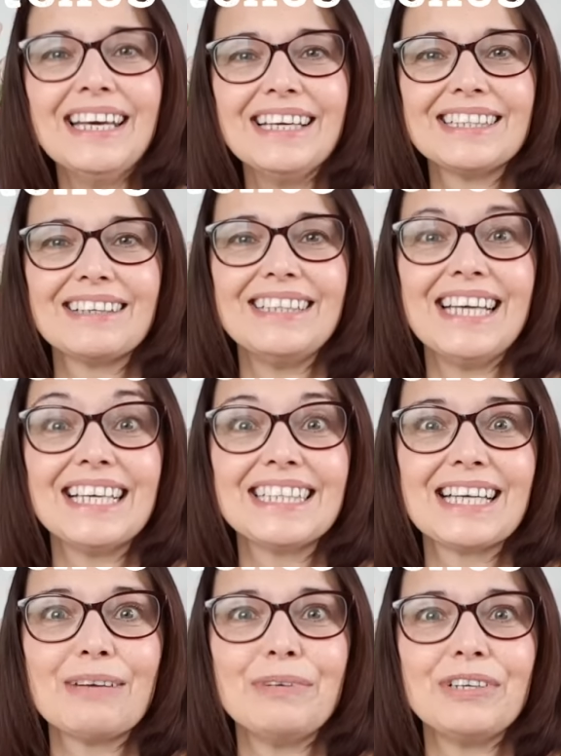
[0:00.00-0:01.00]
So yes,
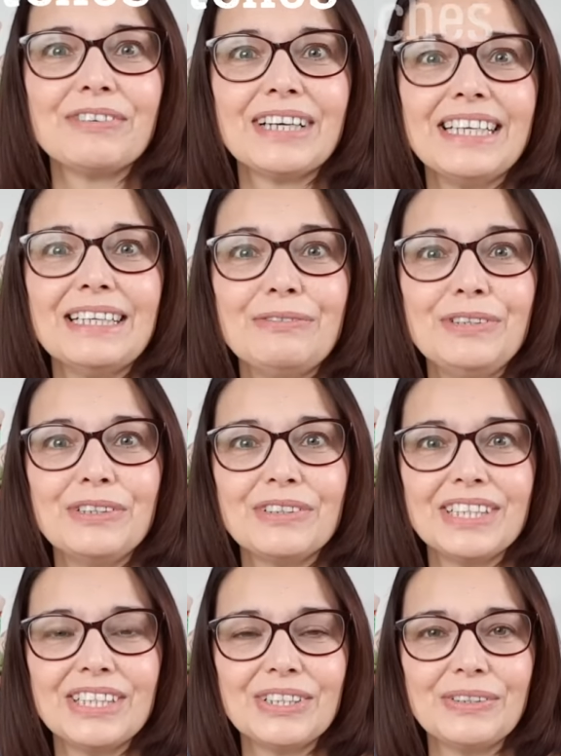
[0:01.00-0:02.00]
that'd be great if you
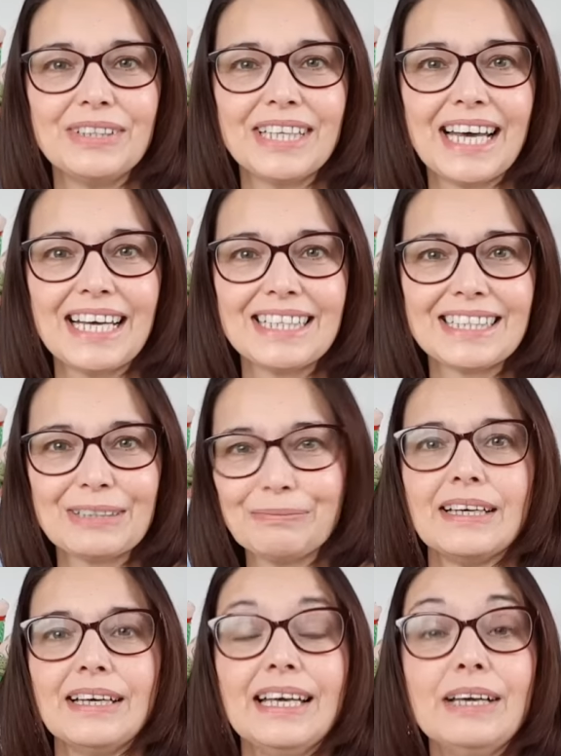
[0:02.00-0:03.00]
can do that.
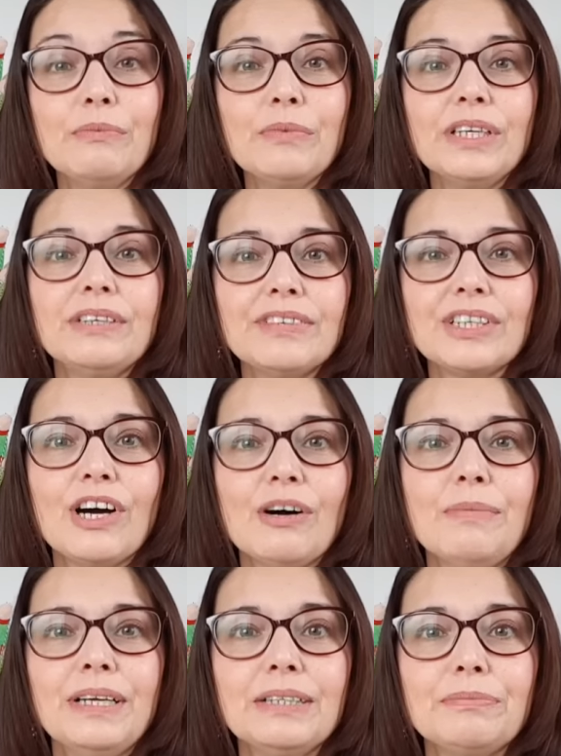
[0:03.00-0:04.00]
In one of the
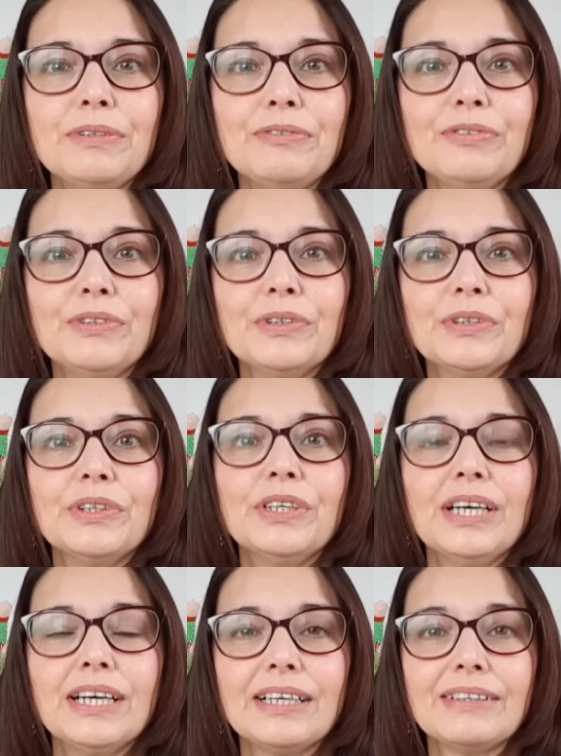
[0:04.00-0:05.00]
comments
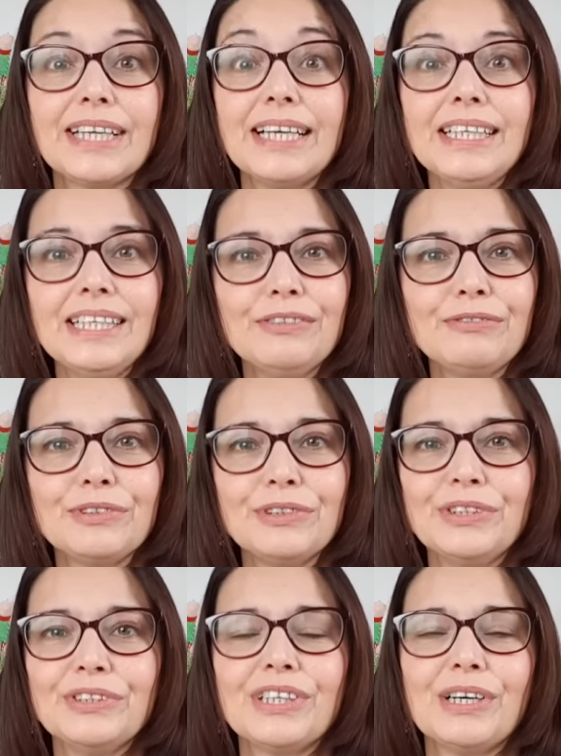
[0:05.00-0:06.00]
before, thank you for all
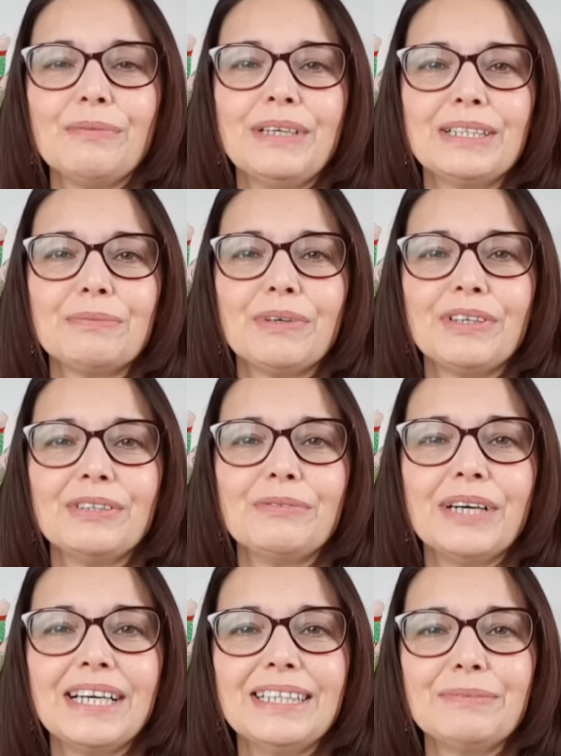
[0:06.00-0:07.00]
your comments, by the
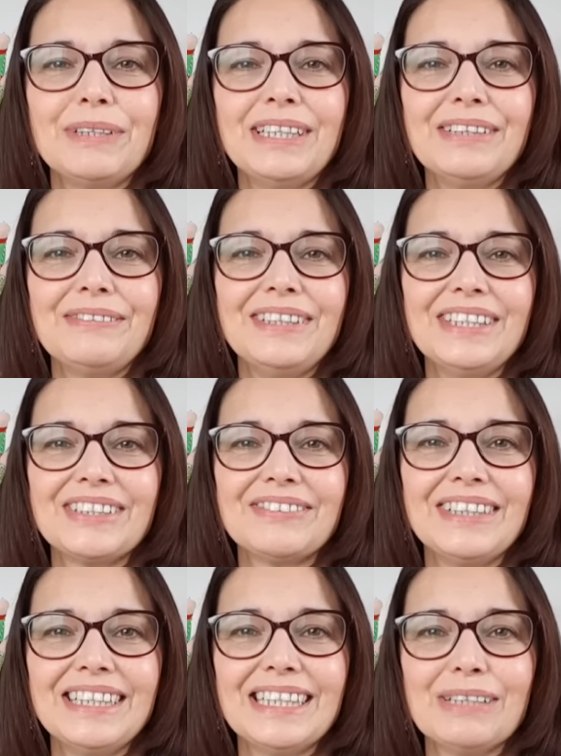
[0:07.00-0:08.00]
way. It's been lovely to
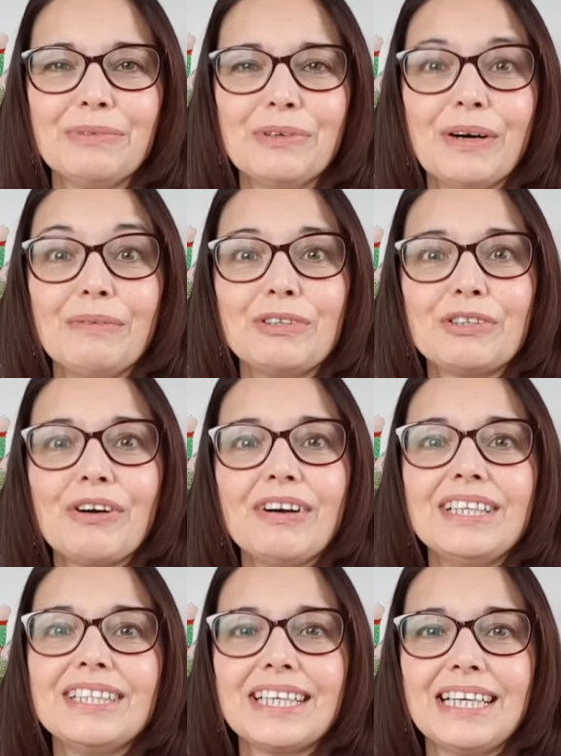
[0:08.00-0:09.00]
read them all. I'm
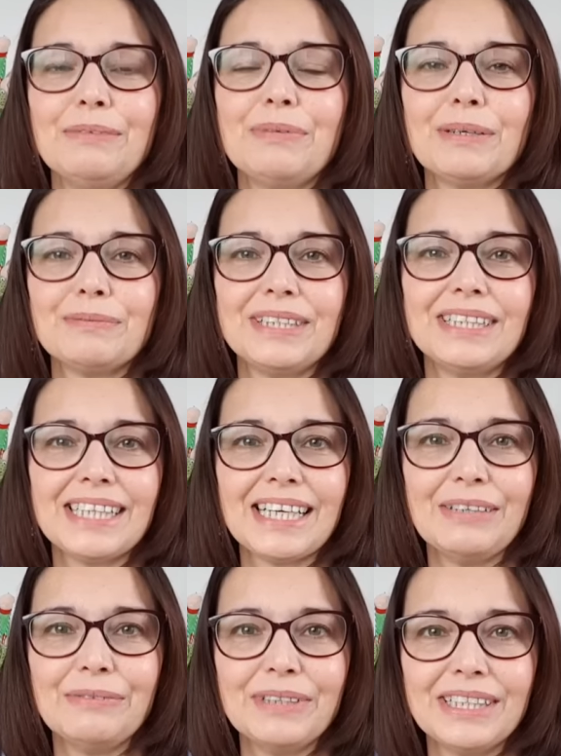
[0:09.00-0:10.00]
trying to keep up to
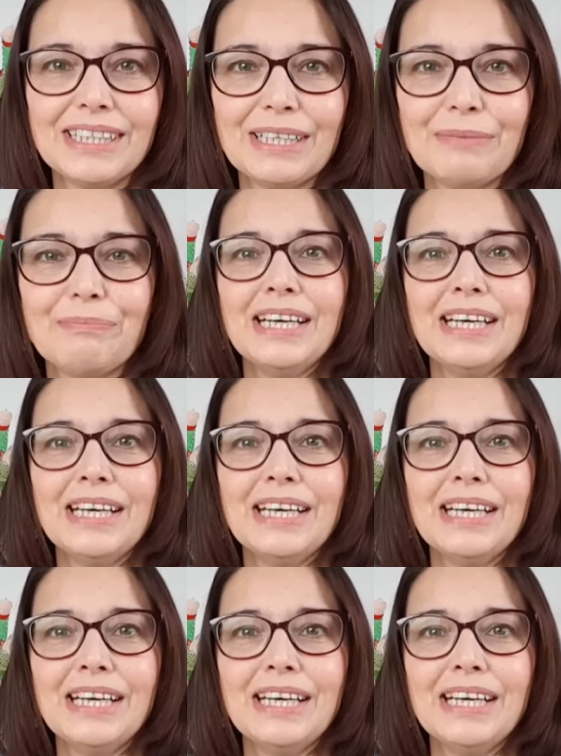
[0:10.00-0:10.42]
date with them.